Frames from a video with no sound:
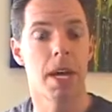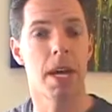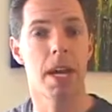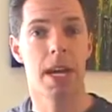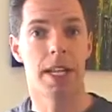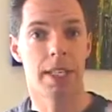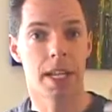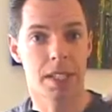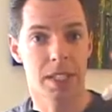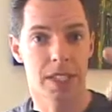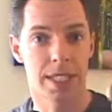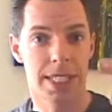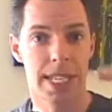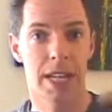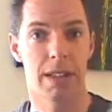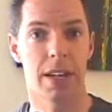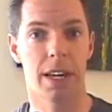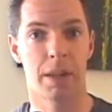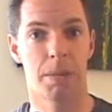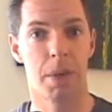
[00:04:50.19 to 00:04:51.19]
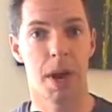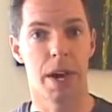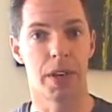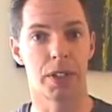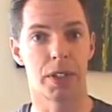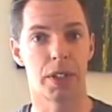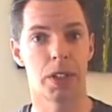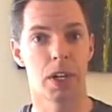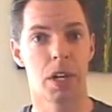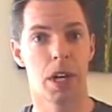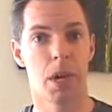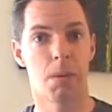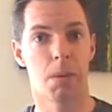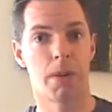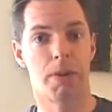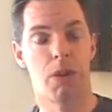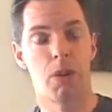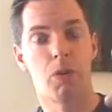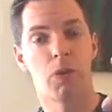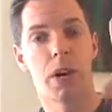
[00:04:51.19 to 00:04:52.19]
It doesn't sound like much, but if
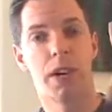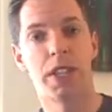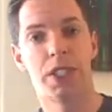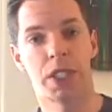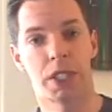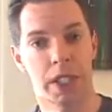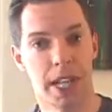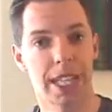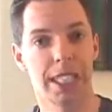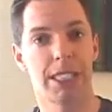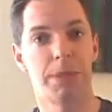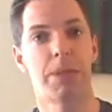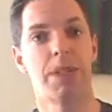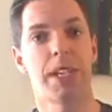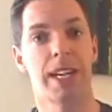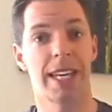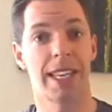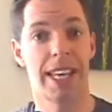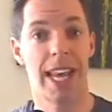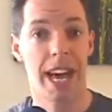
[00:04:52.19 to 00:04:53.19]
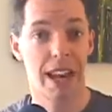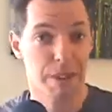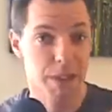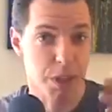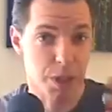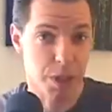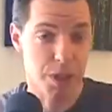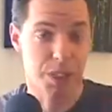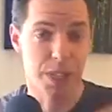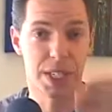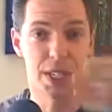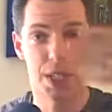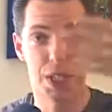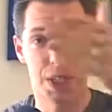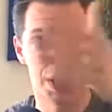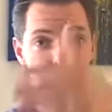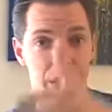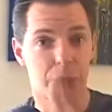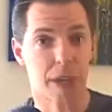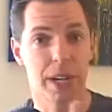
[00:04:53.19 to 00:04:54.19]
you raise your leg speed like that for a
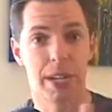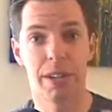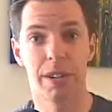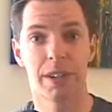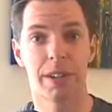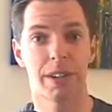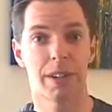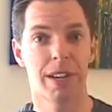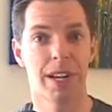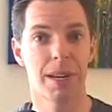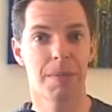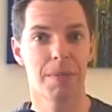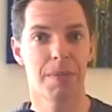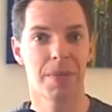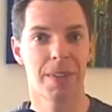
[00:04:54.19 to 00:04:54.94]
century or a hill climb,